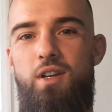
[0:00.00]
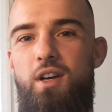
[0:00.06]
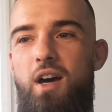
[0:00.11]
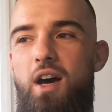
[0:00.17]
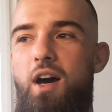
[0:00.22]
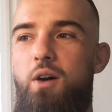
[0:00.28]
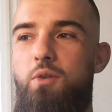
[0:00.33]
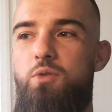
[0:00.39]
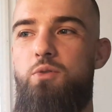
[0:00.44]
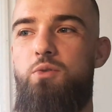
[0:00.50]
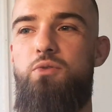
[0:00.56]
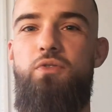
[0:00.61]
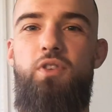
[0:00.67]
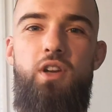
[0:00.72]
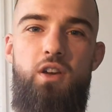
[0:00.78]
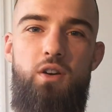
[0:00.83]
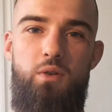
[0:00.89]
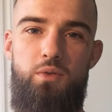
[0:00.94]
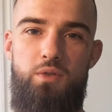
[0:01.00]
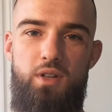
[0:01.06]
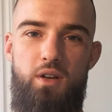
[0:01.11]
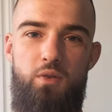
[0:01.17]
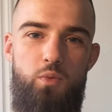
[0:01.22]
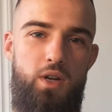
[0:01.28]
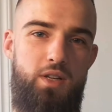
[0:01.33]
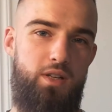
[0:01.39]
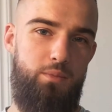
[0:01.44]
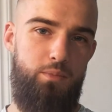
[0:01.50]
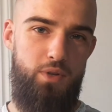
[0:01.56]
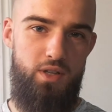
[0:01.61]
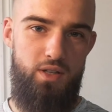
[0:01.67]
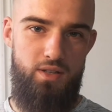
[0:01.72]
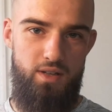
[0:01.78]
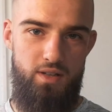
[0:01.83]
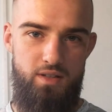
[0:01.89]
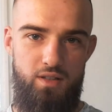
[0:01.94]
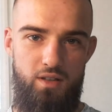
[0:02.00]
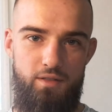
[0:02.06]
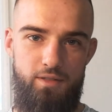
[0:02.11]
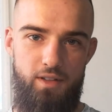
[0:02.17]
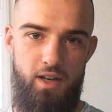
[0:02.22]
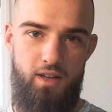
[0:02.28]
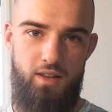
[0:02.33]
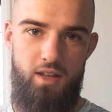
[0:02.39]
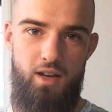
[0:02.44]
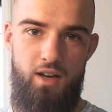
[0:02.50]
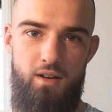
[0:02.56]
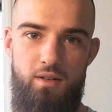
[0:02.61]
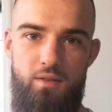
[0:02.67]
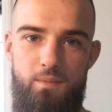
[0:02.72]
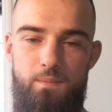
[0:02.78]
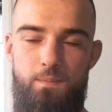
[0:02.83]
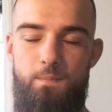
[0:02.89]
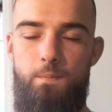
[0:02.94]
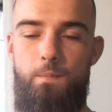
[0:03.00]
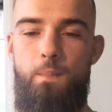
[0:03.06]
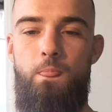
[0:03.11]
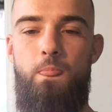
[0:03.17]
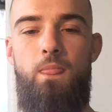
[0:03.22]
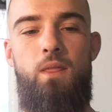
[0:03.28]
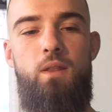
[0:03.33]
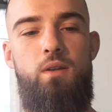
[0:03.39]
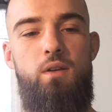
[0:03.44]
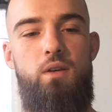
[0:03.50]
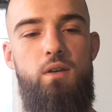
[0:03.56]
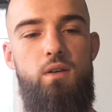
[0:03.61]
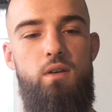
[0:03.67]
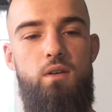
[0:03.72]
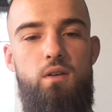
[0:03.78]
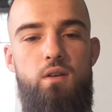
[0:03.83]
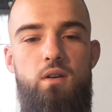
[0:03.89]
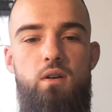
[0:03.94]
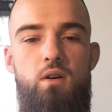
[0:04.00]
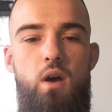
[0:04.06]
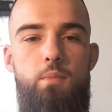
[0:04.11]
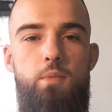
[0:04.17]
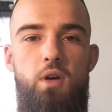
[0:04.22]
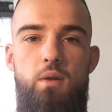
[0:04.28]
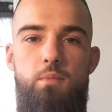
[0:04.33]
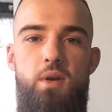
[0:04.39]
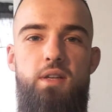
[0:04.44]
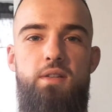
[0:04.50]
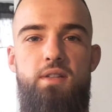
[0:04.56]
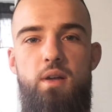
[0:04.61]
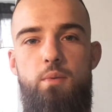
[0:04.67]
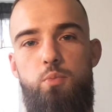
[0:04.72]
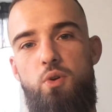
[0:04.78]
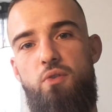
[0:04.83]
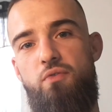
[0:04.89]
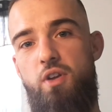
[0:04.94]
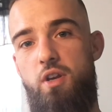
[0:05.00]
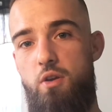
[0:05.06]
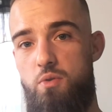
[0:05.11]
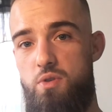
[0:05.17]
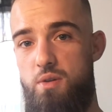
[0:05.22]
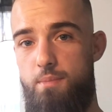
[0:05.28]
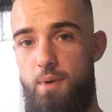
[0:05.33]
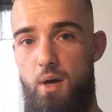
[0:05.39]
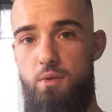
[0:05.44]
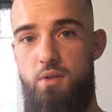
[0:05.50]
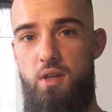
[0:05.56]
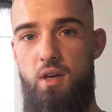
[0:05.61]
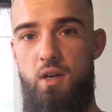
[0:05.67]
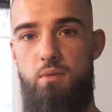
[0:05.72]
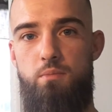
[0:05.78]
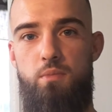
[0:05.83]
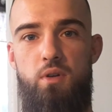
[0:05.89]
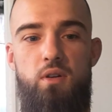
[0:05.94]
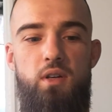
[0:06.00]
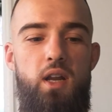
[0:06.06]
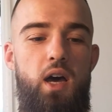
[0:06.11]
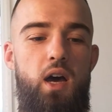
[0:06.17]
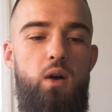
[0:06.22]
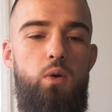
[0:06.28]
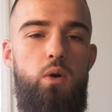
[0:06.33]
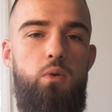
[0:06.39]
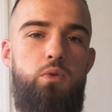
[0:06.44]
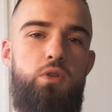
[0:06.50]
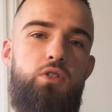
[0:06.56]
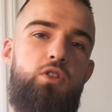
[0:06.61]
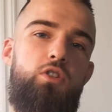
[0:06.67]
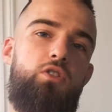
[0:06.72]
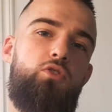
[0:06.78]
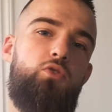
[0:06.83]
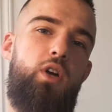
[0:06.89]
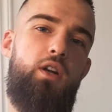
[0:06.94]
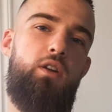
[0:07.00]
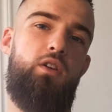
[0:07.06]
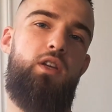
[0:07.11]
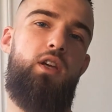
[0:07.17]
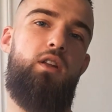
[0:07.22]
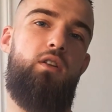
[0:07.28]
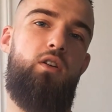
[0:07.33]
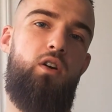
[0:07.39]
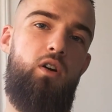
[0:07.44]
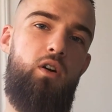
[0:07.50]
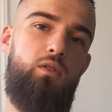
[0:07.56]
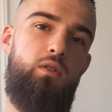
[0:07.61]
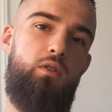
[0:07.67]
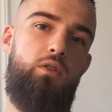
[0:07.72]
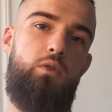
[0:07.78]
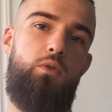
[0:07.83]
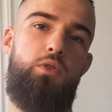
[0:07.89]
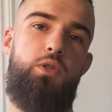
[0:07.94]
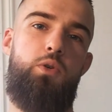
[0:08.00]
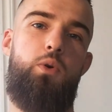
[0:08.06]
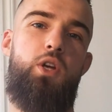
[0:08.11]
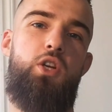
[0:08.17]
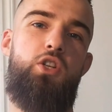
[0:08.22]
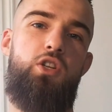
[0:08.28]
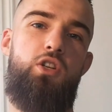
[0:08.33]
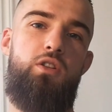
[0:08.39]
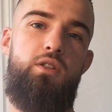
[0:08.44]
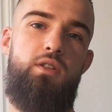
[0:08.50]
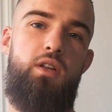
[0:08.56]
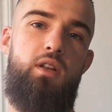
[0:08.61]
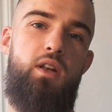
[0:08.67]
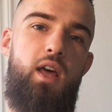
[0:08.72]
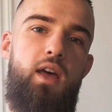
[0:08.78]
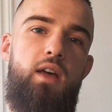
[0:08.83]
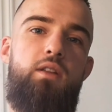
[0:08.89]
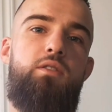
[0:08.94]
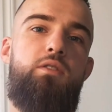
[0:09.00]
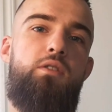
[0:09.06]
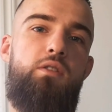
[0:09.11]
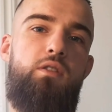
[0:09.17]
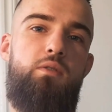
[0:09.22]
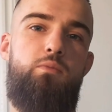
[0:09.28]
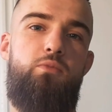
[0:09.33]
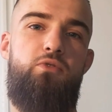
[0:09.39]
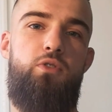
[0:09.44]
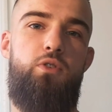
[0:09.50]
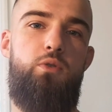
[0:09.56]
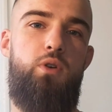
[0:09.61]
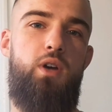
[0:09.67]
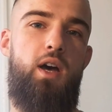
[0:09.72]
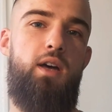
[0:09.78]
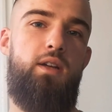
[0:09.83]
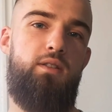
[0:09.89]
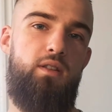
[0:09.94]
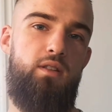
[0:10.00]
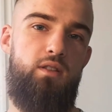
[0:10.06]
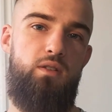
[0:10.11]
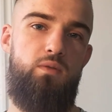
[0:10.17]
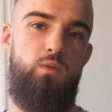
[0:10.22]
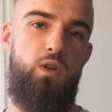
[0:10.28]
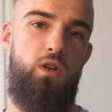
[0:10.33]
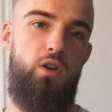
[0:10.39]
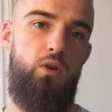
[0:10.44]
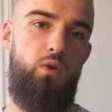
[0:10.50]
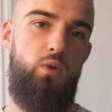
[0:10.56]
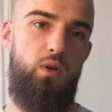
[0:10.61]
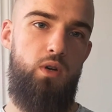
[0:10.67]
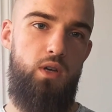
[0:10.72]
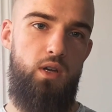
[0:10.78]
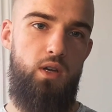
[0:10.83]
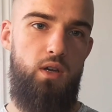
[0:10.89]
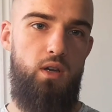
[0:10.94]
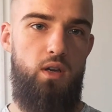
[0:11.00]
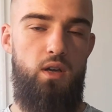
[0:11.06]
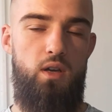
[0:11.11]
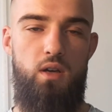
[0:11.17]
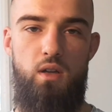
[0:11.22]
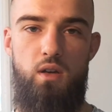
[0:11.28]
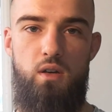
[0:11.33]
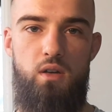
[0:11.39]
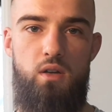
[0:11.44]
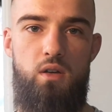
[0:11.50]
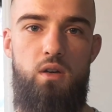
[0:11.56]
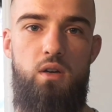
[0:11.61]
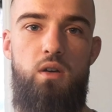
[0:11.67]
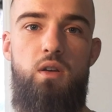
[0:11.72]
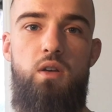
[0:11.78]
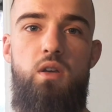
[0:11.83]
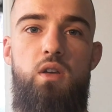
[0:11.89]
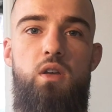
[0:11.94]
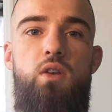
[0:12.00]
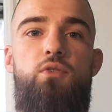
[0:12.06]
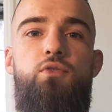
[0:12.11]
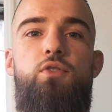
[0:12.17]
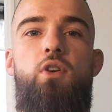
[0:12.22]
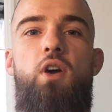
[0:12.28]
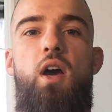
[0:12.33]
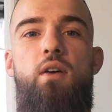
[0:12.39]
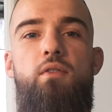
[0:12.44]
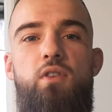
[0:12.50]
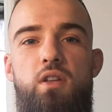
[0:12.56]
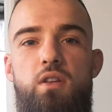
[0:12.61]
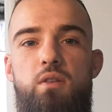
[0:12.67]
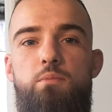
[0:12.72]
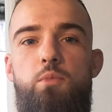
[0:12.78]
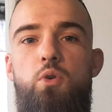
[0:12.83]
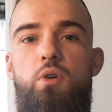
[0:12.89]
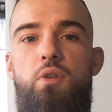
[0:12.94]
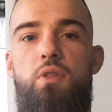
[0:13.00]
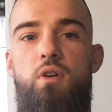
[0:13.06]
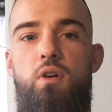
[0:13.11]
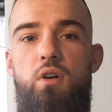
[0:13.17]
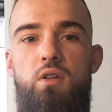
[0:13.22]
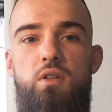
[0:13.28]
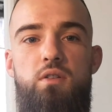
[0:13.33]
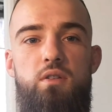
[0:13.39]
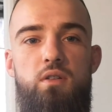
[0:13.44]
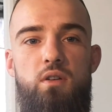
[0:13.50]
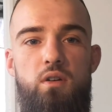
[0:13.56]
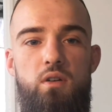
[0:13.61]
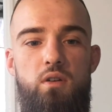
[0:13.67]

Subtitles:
videos and recipes and stuff like that. I'm gonna make separate videos about that, but now I was just trying to get all of those questions and answer them for you guys in this video. And if you have any more thoughts,